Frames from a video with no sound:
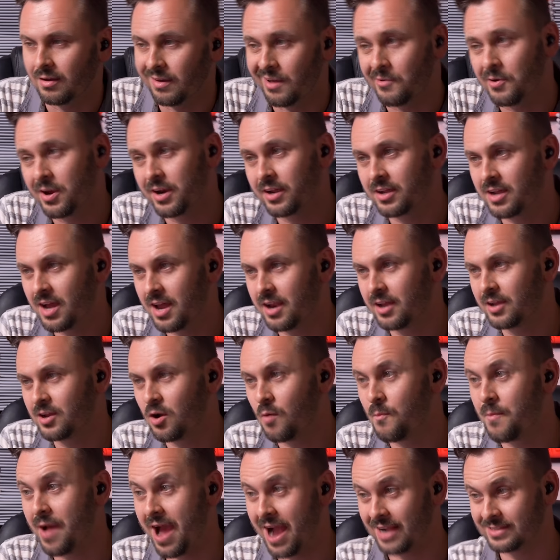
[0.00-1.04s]
I want to kind of
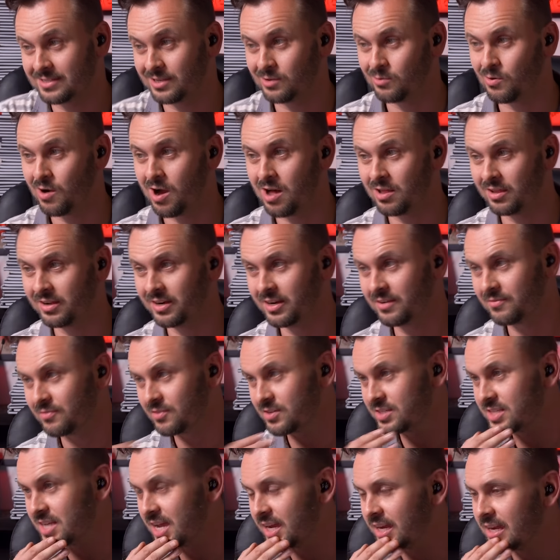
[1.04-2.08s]
go back to quality
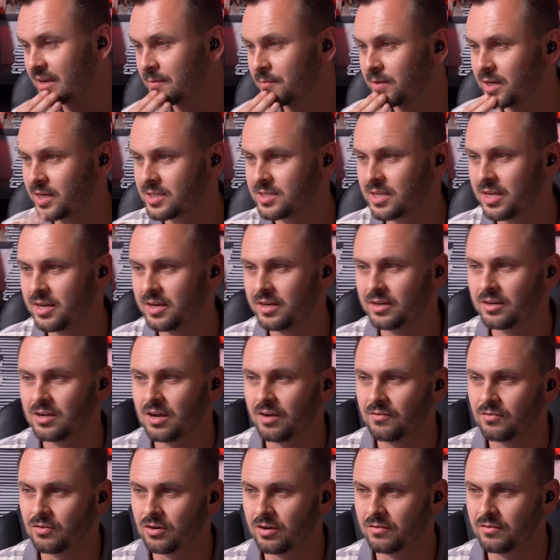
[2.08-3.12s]
for a second because I didn't
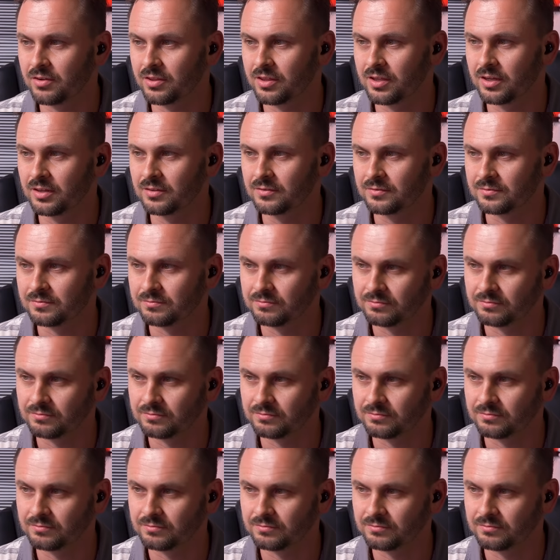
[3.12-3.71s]
cover everything.